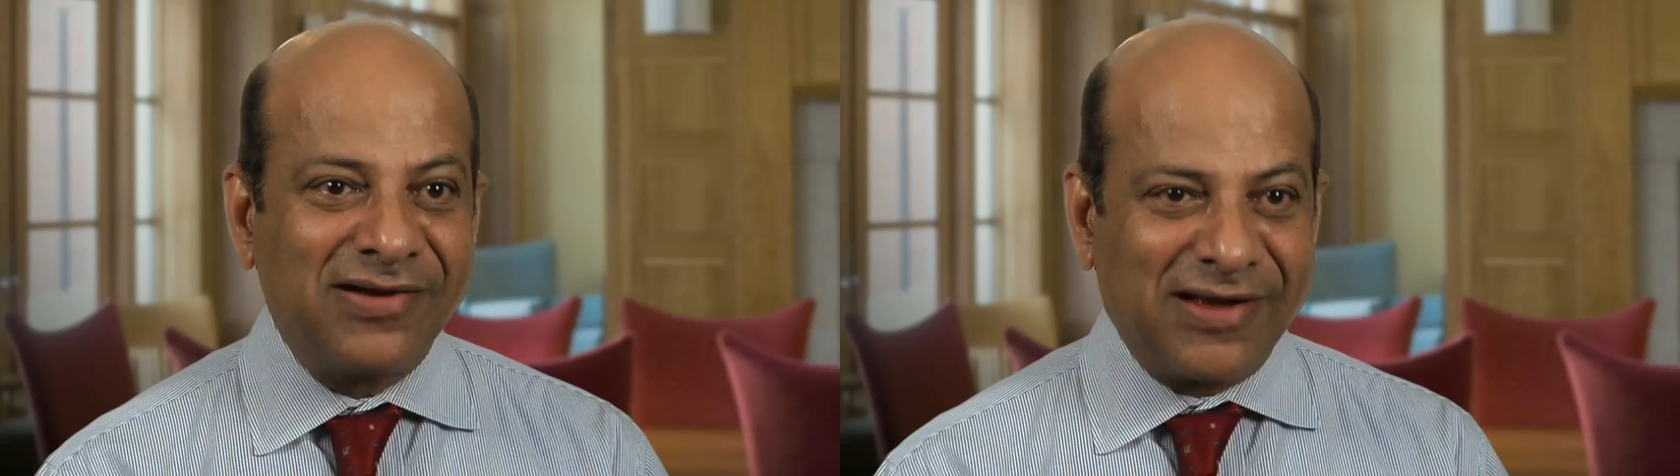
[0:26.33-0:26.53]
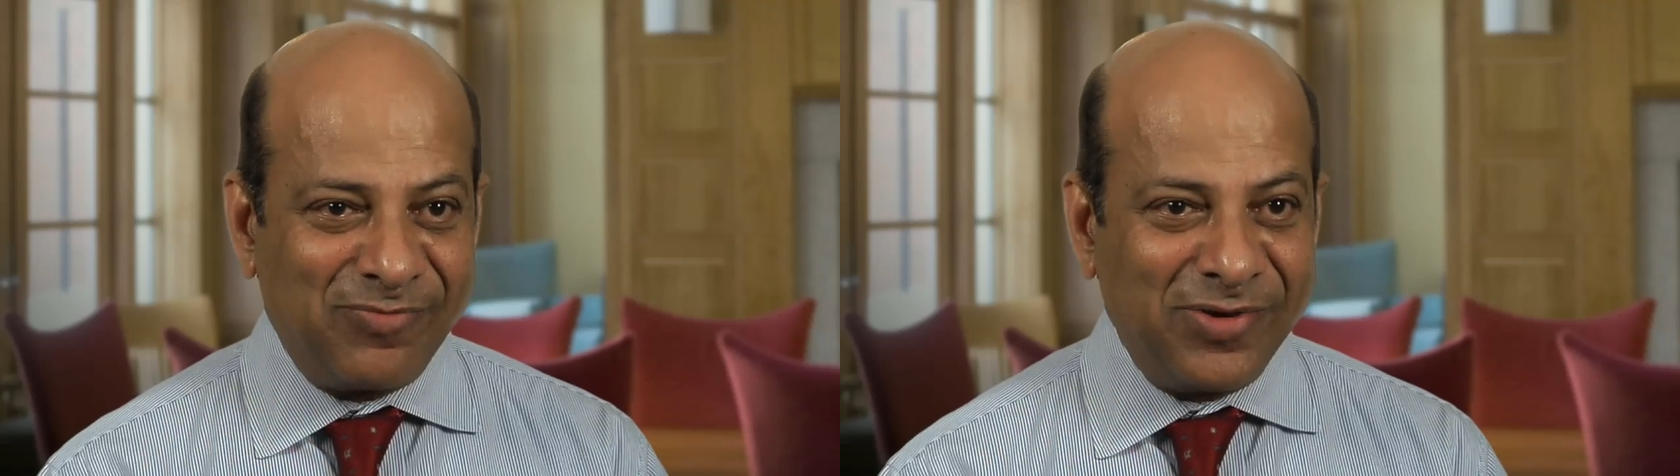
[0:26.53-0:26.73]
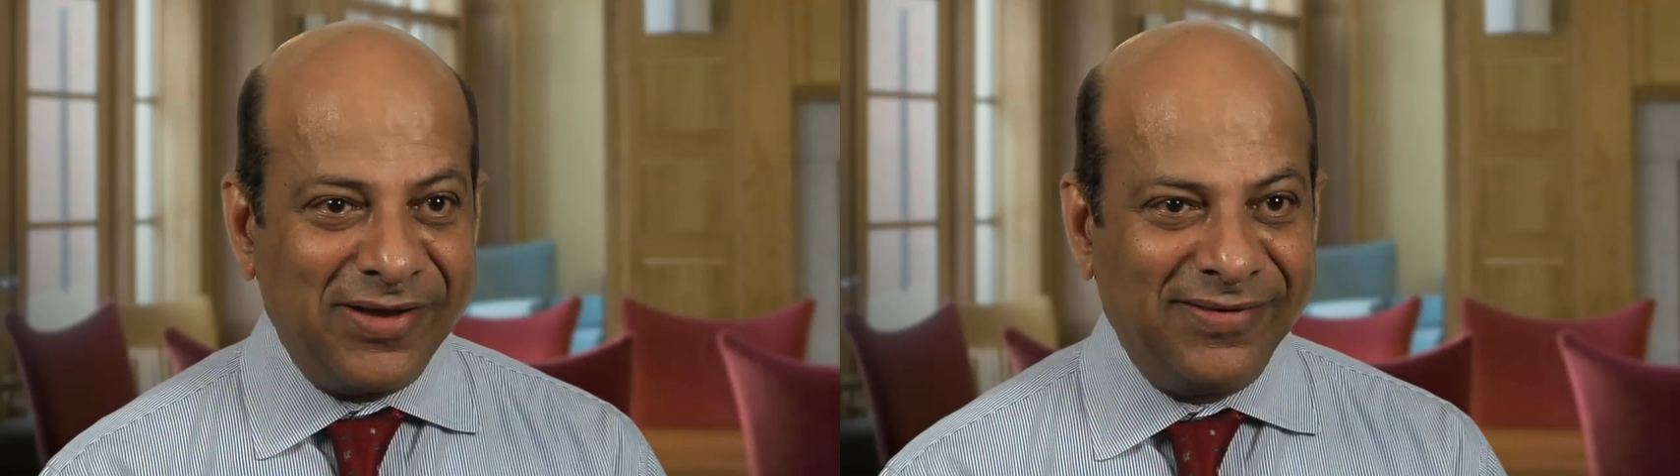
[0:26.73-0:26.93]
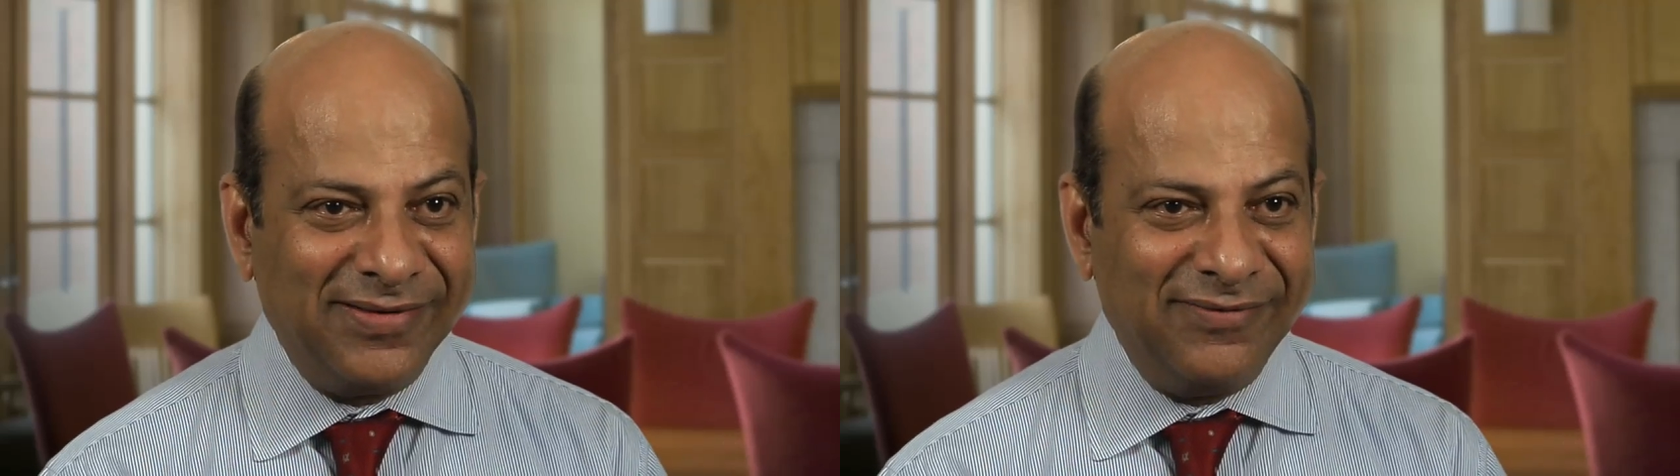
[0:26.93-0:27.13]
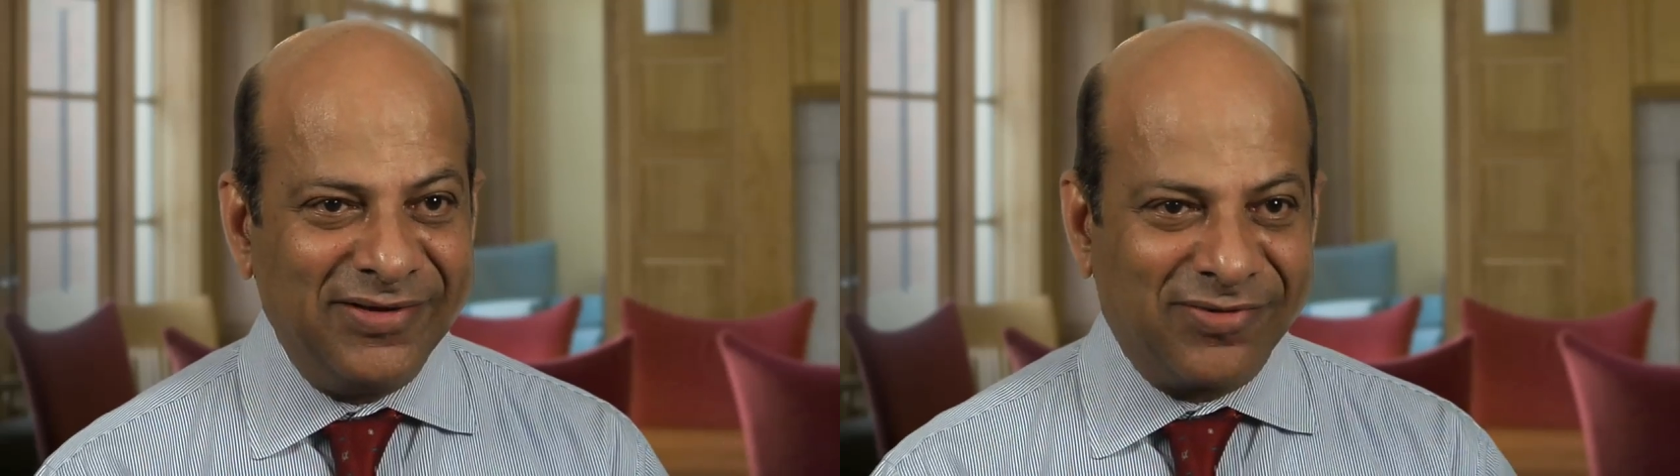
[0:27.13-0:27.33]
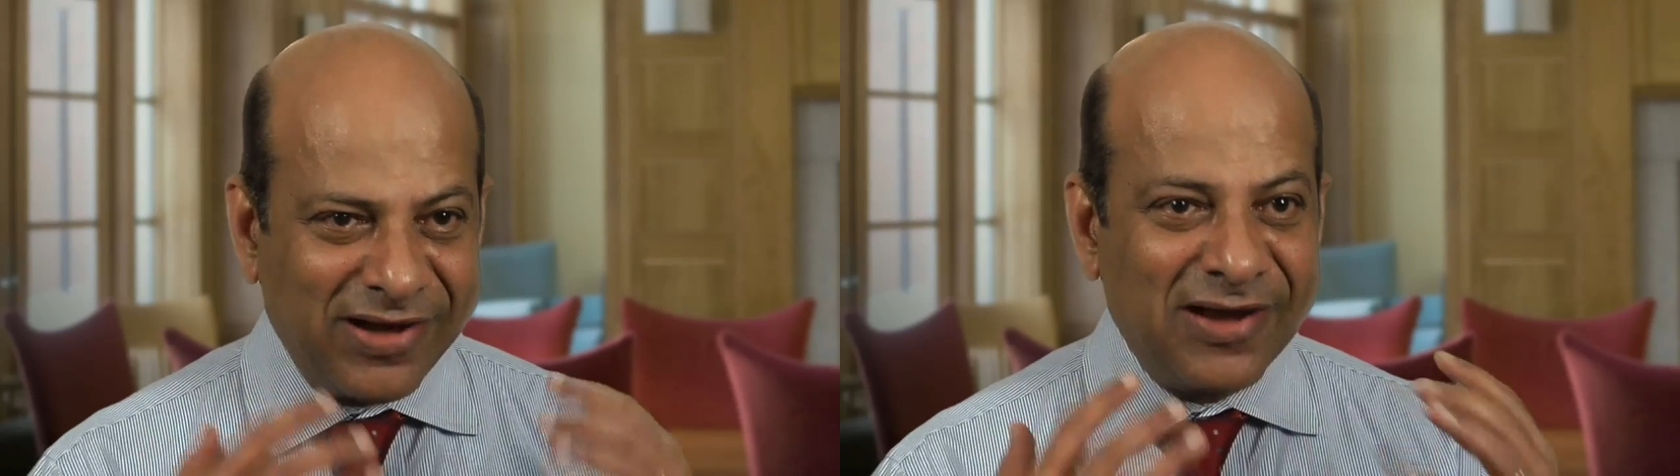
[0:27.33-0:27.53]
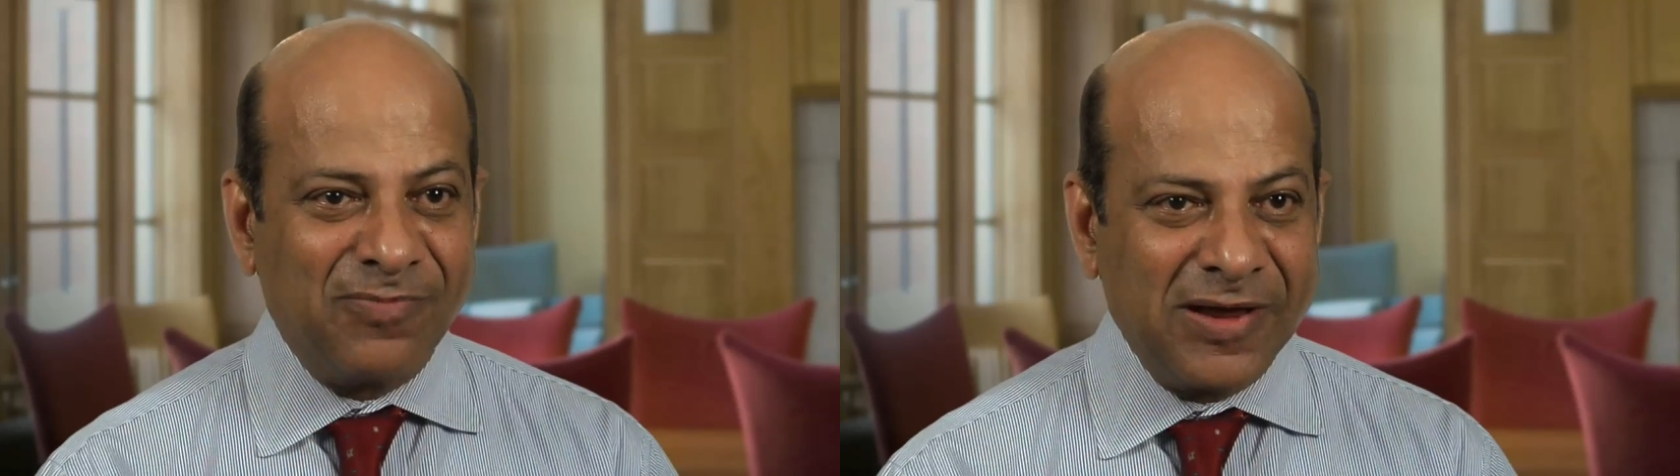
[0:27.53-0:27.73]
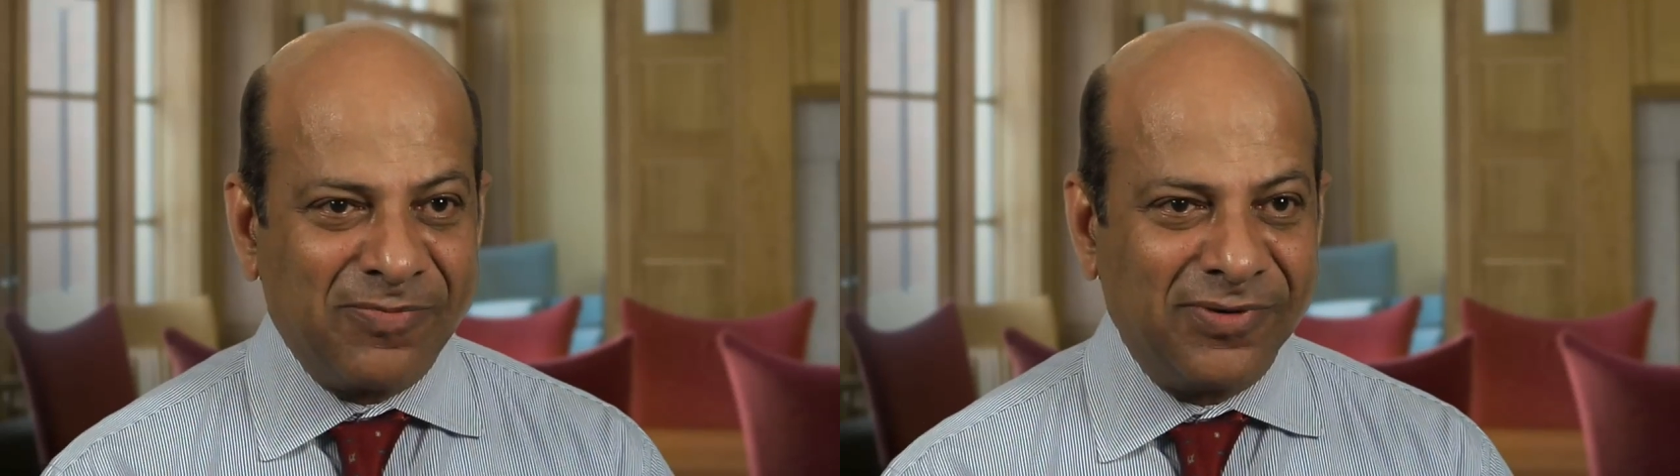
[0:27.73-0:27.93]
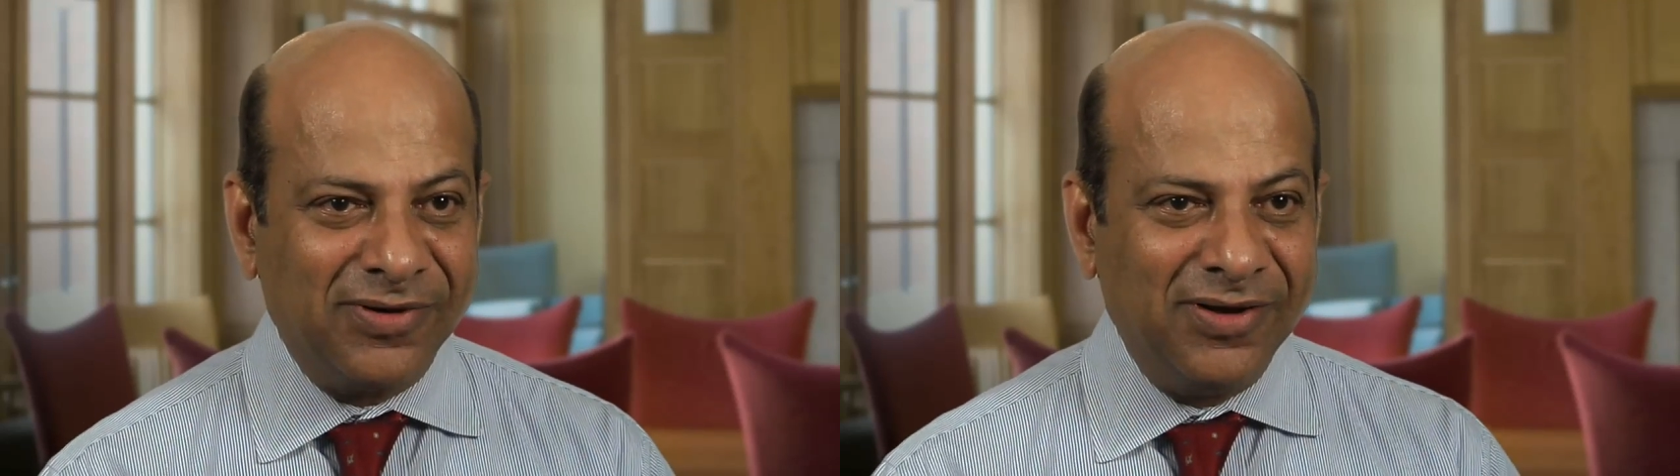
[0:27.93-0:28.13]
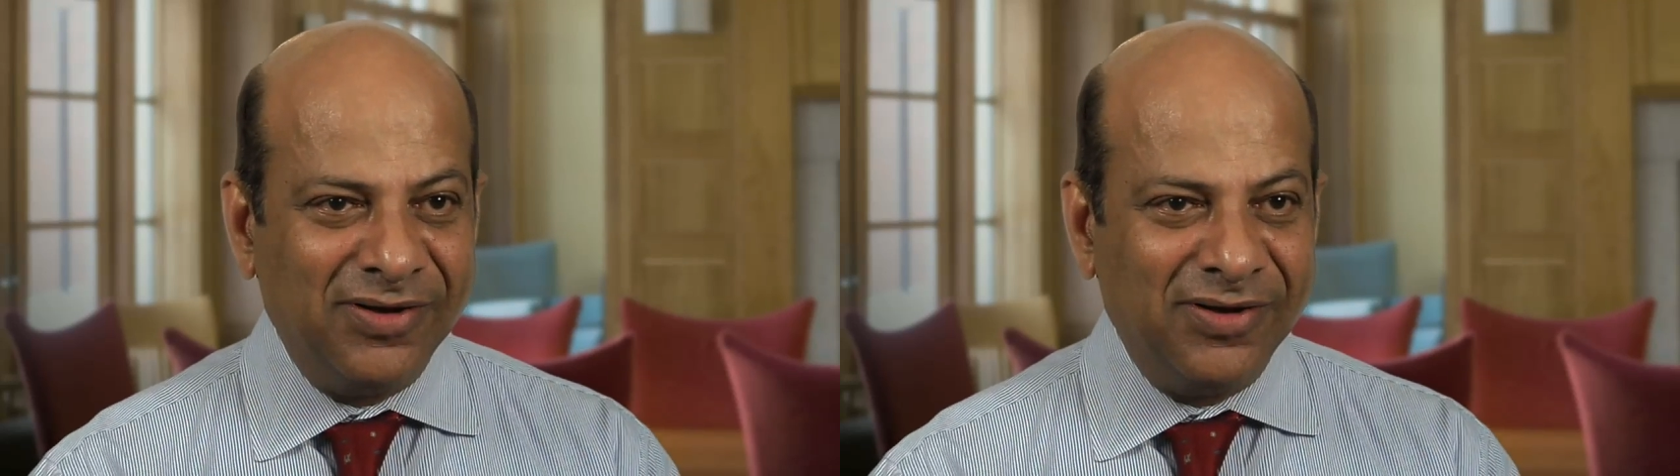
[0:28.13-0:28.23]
company with real people